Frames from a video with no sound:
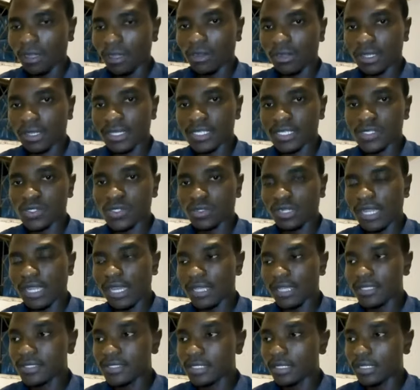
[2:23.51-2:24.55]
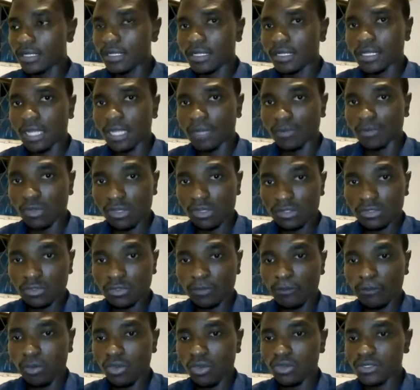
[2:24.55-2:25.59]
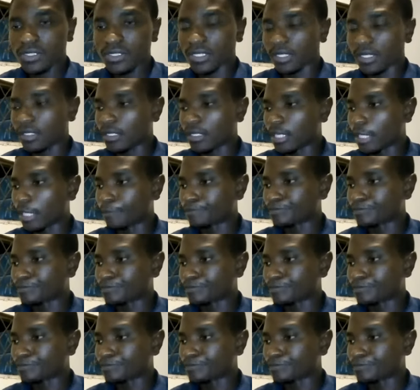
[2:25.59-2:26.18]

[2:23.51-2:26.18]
Okay, so guys, I'm going to pause and